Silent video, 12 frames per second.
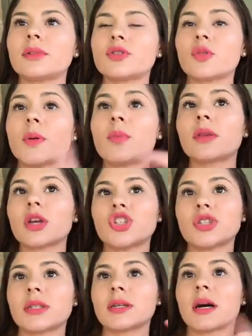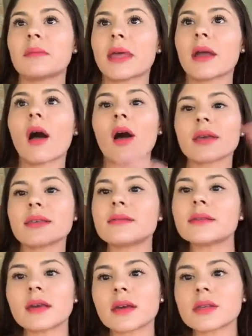So people thought she was gonna come like August
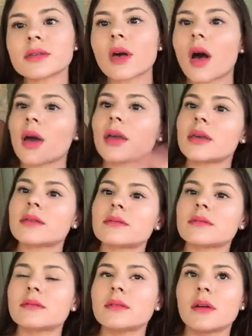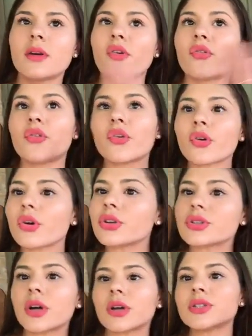6th, August
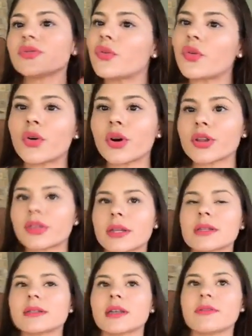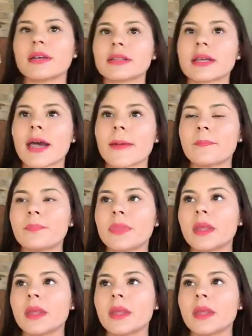1st, August 4th and stuff like that.